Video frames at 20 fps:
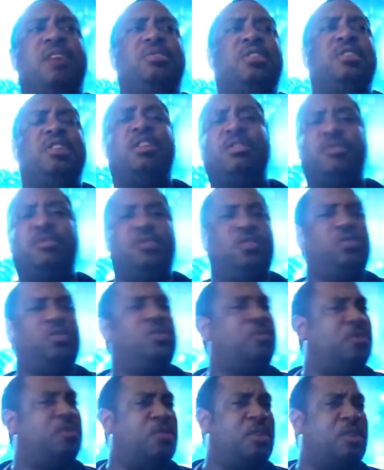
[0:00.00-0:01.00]
in the near
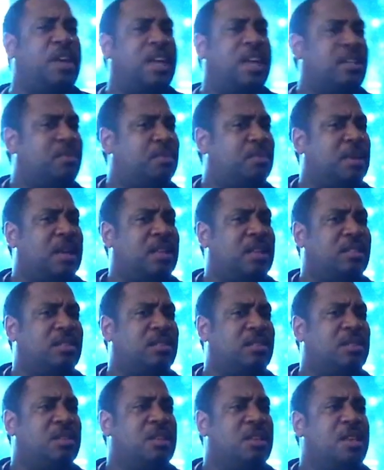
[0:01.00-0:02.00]
future for
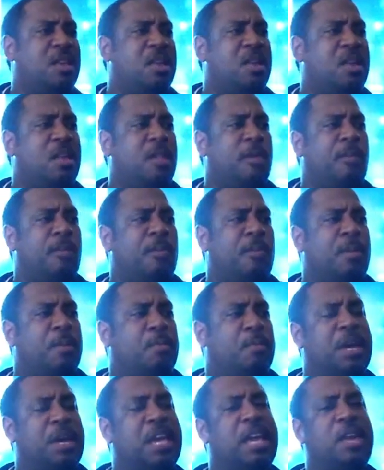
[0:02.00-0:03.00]
Xbox.
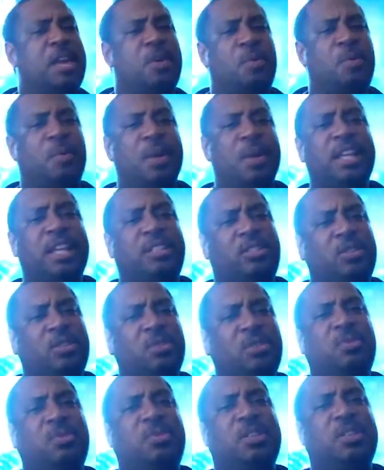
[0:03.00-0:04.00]
But in a way,
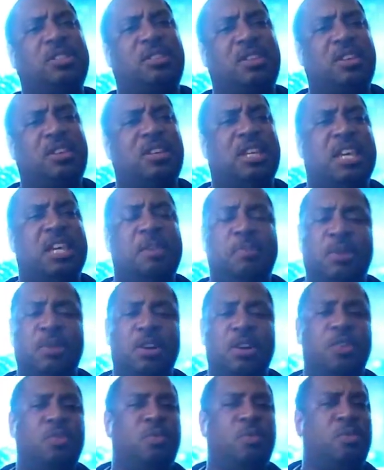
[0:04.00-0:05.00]
too, it's good keeping
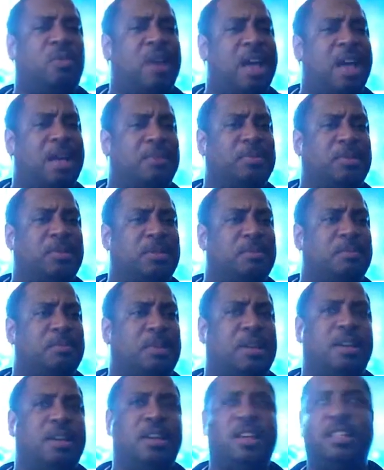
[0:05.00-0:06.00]
under wraps
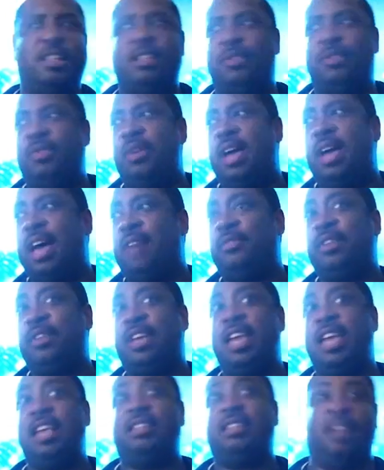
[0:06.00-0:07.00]
because if you have a
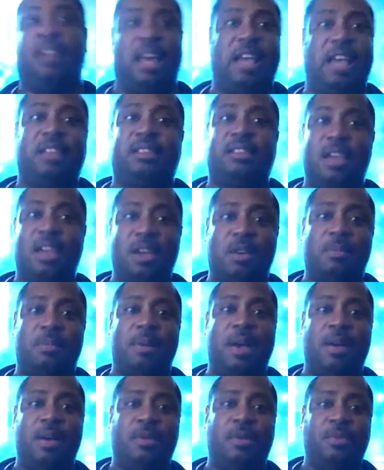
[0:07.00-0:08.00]
case like
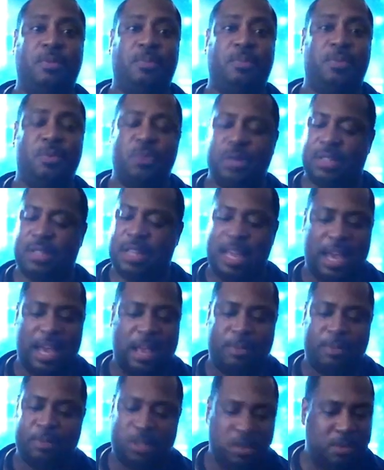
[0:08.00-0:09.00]
Scalebound, which that,
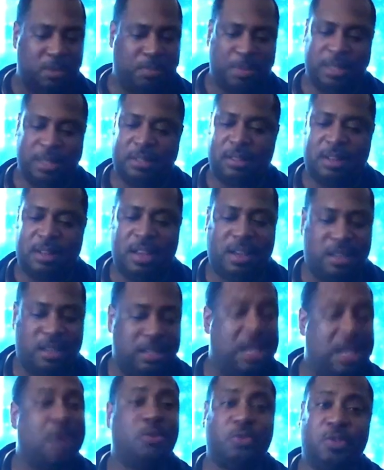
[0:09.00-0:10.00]
I'm still pissed at that
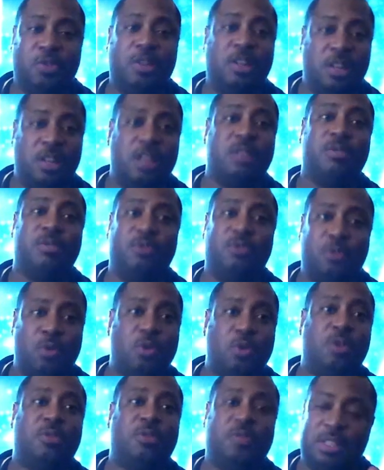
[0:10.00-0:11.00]
because I was really looking
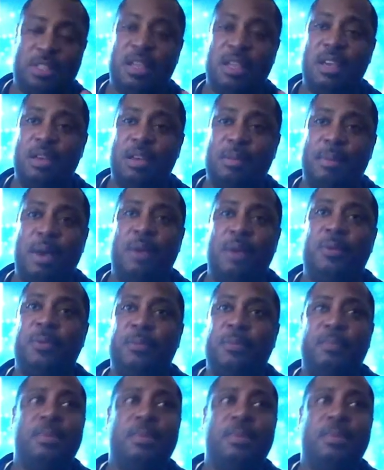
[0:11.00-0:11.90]
forward for Scalebound.